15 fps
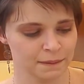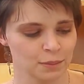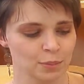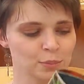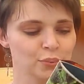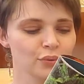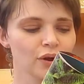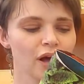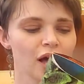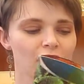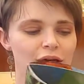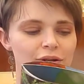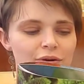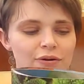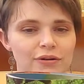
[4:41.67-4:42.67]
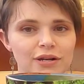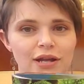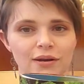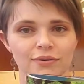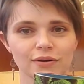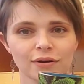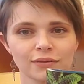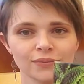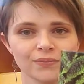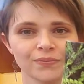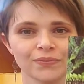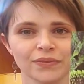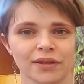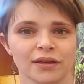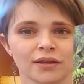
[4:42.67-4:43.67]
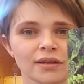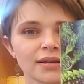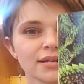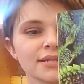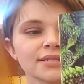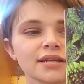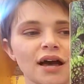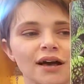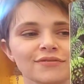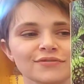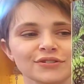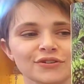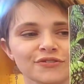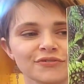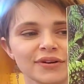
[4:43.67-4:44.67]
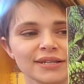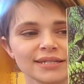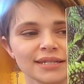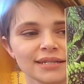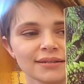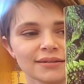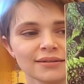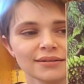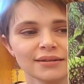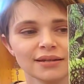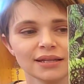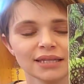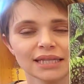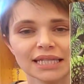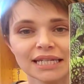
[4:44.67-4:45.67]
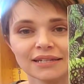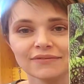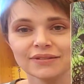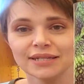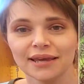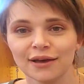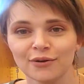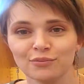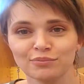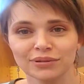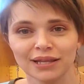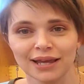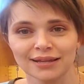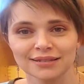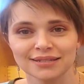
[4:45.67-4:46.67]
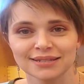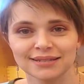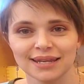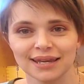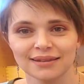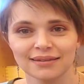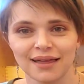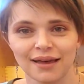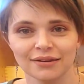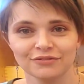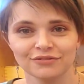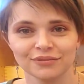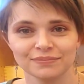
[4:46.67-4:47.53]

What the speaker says: Broad or narrow, soft or fuzzy, leaves help plants stay alive.